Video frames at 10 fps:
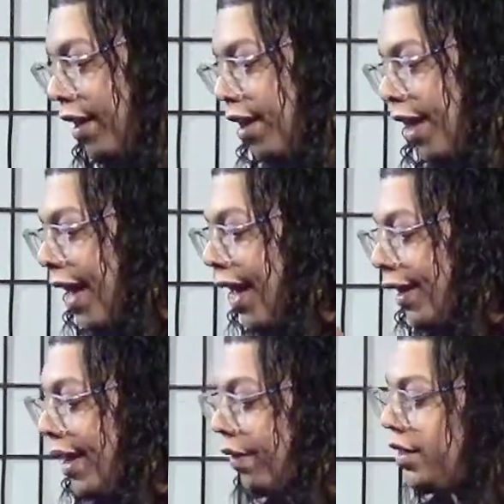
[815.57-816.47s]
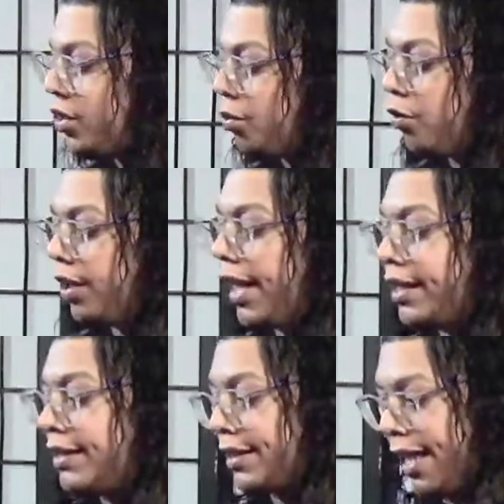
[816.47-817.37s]
And now these are more like a
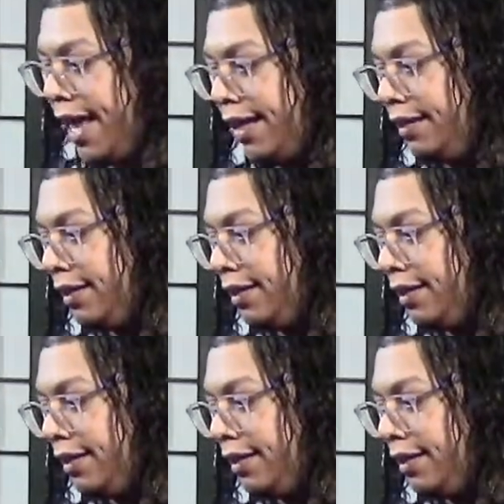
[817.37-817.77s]
slide.